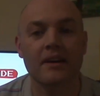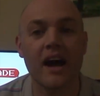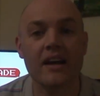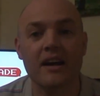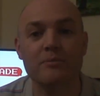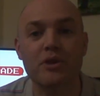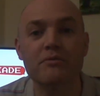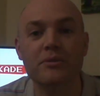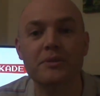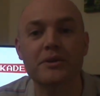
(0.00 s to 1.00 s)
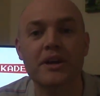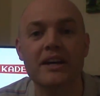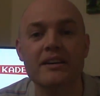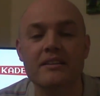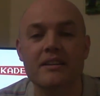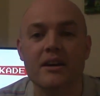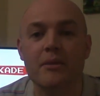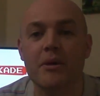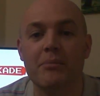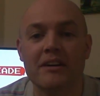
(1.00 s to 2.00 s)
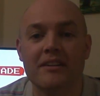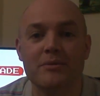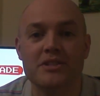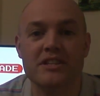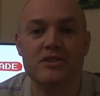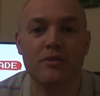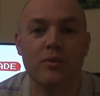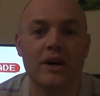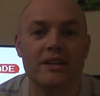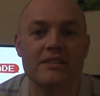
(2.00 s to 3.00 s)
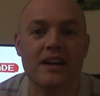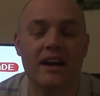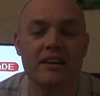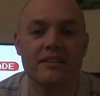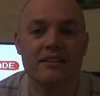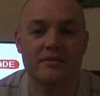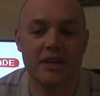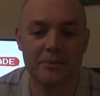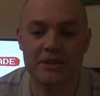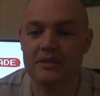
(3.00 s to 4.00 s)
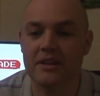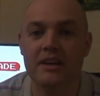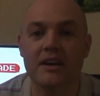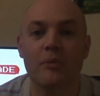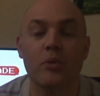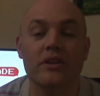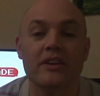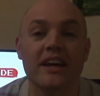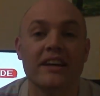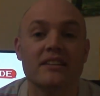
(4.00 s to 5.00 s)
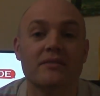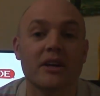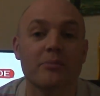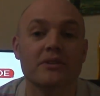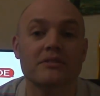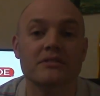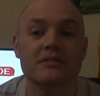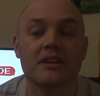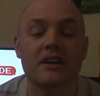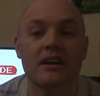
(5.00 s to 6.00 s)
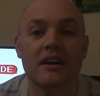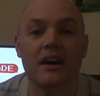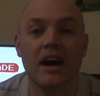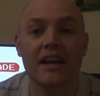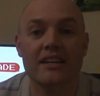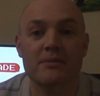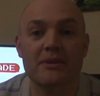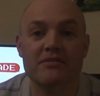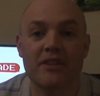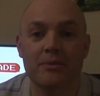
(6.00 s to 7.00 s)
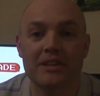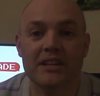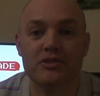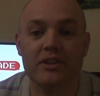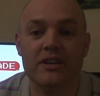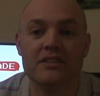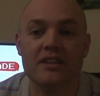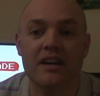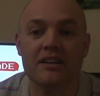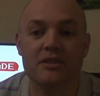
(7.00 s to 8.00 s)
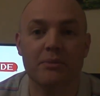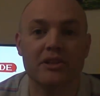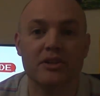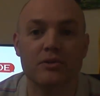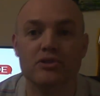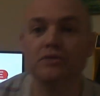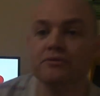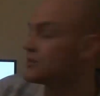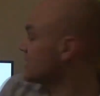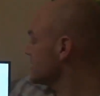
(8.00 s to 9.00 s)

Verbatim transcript: Hi, I'm John from the UK. My background is in software design and development. I'm one of the KADE developers. I like to mess around with electronics and to build cool stuff